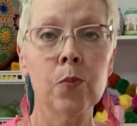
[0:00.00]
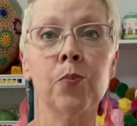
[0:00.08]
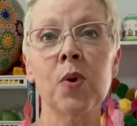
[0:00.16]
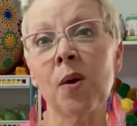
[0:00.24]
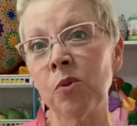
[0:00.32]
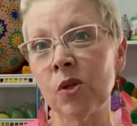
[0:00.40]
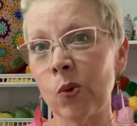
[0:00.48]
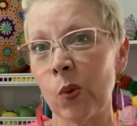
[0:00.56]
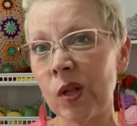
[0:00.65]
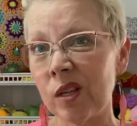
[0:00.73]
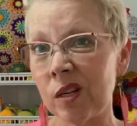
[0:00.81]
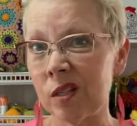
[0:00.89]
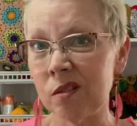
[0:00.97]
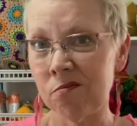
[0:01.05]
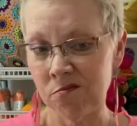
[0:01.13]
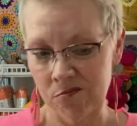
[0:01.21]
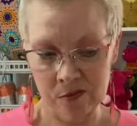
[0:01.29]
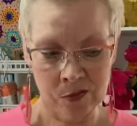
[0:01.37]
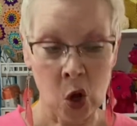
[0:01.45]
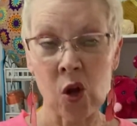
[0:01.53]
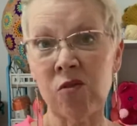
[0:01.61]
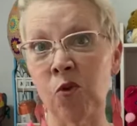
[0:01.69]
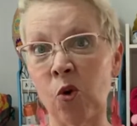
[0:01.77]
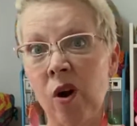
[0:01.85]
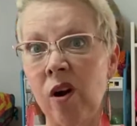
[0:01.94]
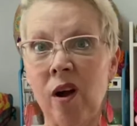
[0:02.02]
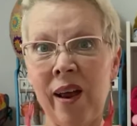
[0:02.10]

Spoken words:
probably the one that it called for.